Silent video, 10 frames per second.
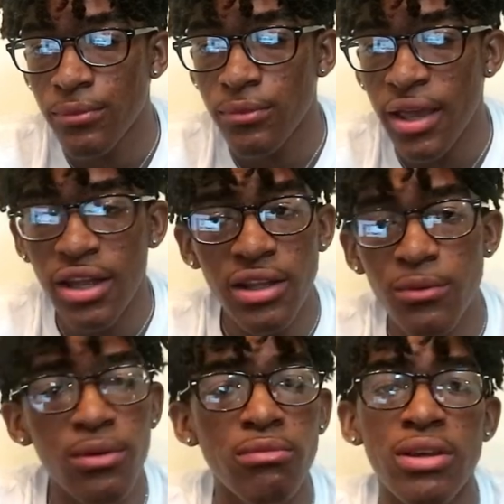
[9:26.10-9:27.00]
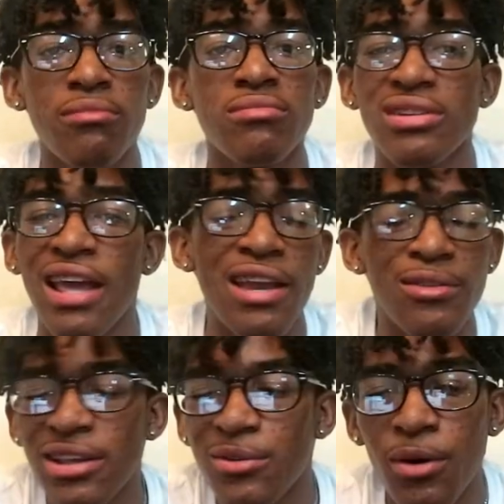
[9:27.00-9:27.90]
they didn't even want to give. They didn't
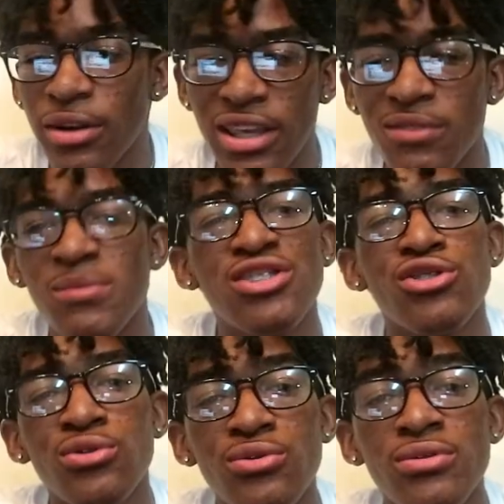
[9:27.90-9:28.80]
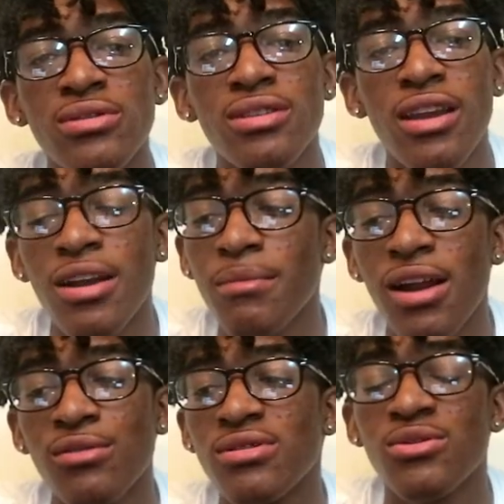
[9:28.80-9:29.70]
even want to give me shoes.
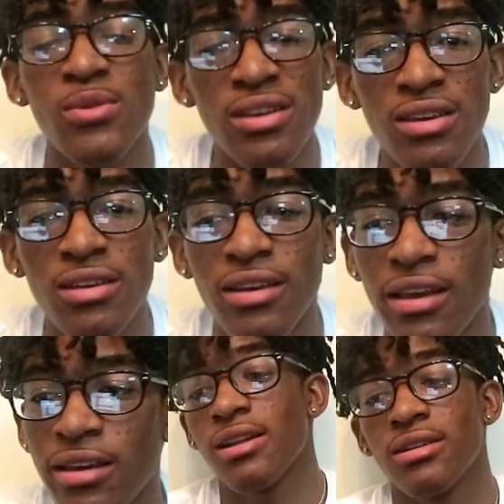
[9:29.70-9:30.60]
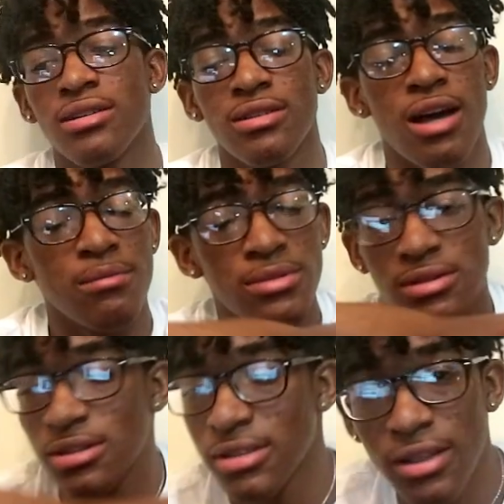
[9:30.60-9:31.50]
Everybody was tweaking. And got I'm,
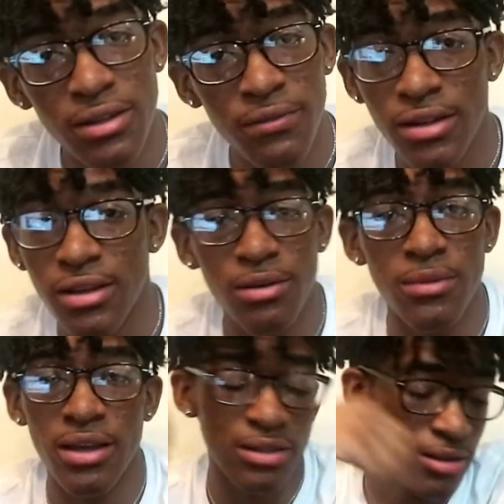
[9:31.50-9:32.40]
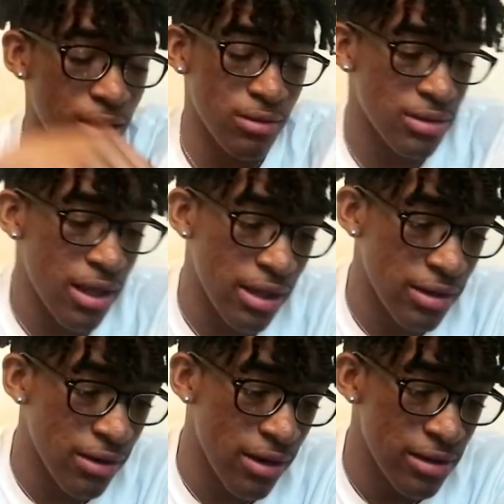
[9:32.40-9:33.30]
just look at the video, man. This whole
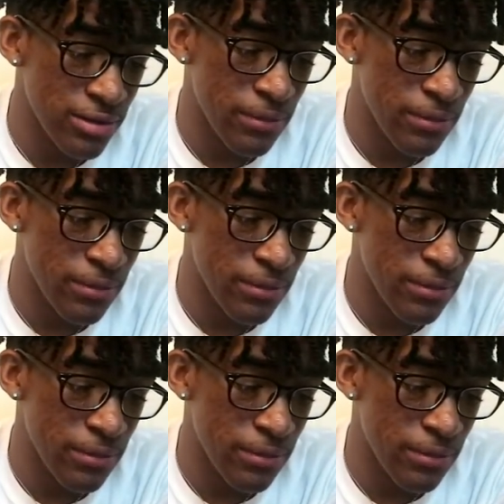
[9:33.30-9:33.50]
thing crazy.